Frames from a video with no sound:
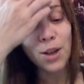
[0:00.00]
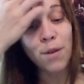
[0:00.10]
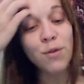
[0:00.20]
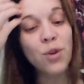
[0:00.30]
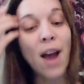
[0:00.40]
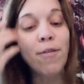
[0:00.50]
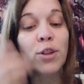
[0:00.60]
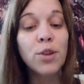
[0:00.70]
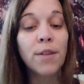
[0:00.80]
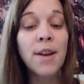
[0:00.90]
You have
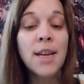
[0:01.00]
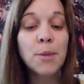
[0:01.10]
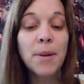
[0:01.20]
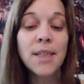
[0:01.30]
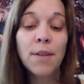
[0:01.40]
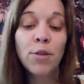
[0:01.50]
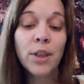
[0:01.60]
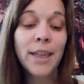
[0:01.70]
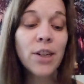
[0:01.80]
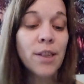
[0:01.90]
traveled, you have spent several
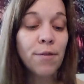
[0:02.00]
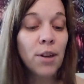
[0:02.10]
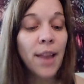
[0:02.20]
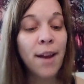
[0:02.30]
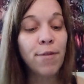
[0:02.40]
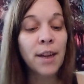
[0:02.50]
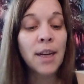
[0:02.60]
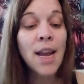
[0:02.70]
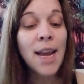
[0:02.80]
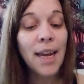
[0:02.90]
years of your life
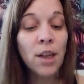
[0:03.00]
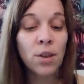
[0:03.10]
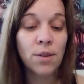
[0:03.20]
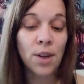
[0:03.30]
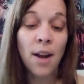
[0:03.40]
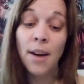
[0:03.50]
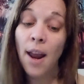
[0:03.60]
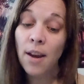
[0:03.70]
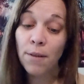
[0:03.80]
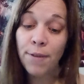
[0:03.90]
in Ingolstadt, and
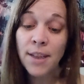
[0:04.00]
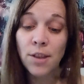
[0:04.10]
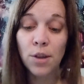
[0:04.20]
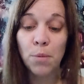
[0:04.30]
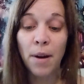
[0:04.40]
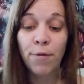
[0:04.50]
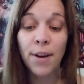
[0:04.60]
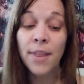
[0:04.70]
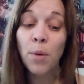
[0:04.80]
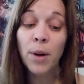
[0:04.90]
I confess to you, my
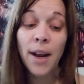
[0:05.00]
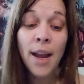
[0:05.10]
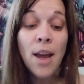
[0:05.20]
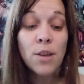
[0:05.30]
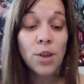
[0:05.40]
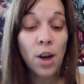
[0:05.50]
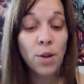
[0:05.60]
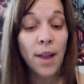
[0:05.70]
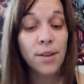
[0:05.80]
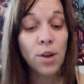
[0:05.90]
friend, that when I saw
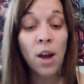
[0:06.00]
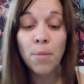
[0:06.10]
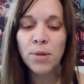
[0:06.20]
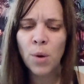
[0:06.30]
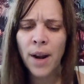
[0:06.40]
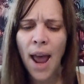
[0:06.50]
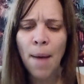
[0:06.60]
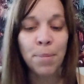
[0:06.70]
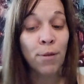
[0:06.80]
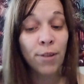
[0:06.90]
you last autumn so
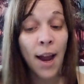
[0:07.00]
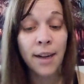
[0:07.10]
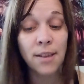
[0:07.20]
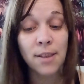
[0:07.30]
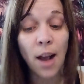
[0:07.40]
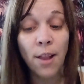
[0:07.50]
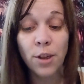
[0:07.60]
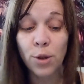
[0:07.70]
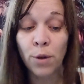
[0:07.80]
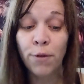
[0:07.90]
unhappy flying to
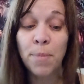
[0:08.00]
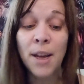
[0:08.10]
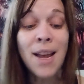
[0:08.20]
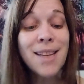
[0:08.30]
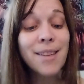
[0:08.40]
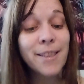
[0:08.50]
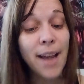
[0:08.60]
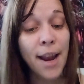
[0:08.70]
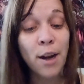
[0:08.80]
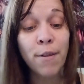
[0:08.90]
solitude from the
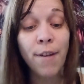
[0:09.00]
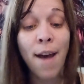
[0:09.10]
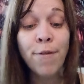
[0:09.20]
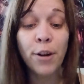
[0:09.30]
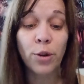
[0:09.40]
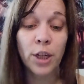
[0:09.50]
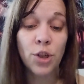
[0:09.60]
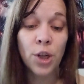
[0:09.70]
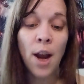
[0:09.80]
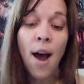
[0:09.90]
society of every
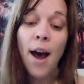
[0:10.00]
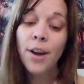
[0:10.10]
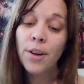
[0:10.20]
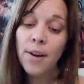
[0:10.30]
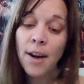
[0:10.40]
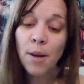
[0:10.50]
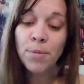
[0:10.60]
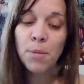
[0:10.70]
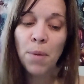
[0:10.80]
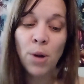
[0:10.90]
creature, I could not help
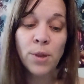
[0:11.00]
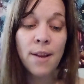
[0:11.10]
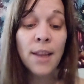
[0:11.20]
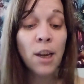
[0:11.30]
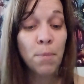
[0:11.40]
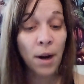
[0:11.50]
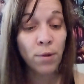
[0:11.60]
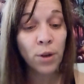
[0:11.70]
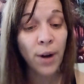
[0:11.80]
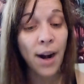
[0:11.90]
supposing that you might
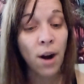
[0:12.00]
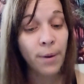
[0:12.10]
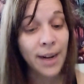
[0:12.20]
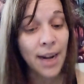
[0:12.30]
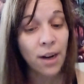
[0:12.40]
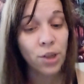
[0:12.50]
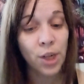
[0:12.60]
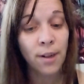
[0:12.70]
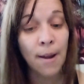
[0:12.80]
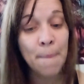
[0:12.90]
regret our
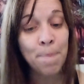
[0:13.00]
connection,